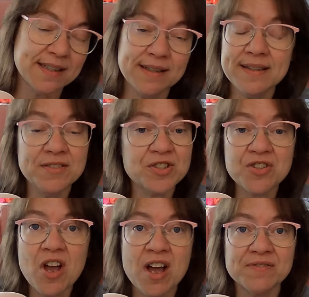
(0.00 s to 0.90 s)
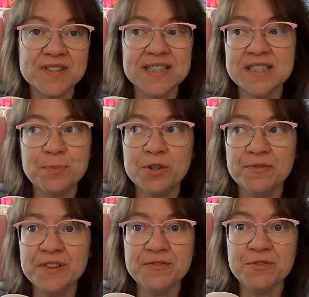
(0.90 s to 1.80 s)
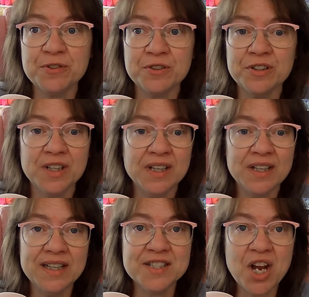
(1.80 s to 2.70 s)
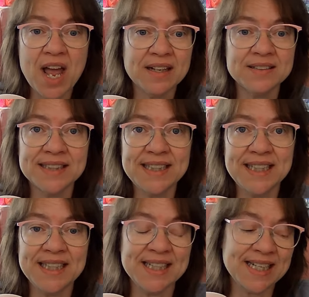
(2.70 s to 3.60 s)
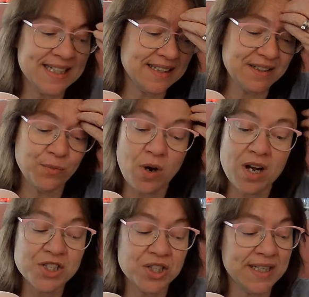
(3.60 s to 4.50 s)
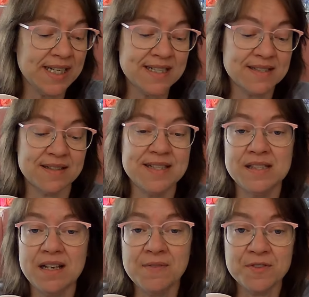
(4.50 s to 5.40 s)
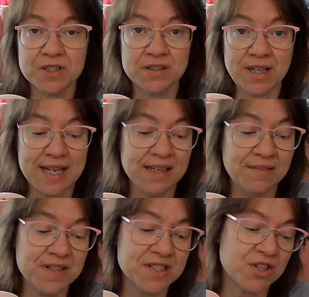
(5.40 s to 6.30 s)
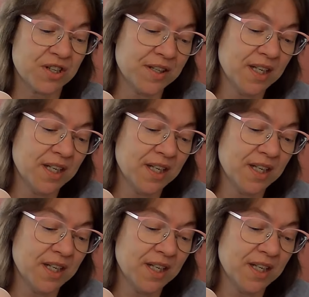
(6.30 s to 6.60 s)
They're soft and it's perfect for a child, a kid, and you wash it, it's softer. I love this yarn.